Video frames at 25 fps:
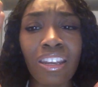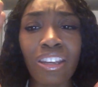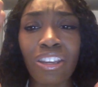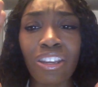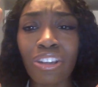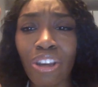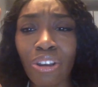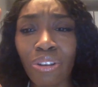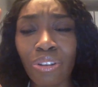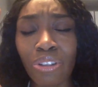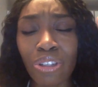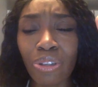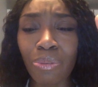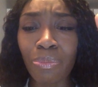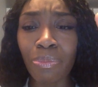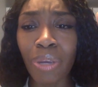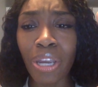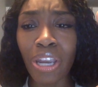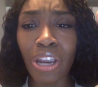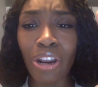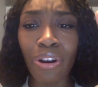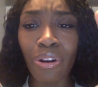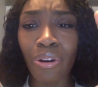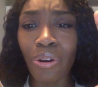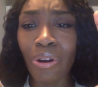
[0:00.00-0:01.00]
you know,
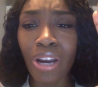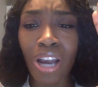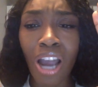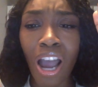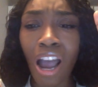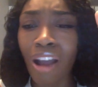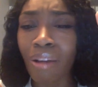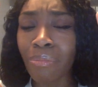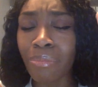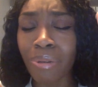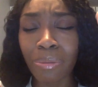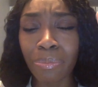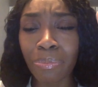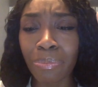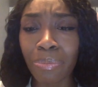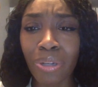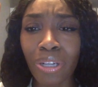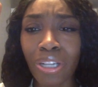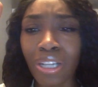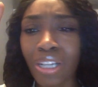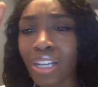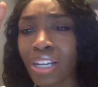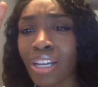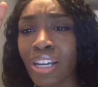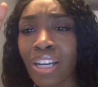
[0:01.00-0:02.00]
superhero comic
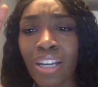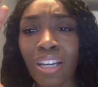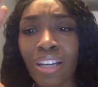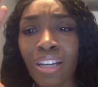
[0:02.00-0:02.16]
book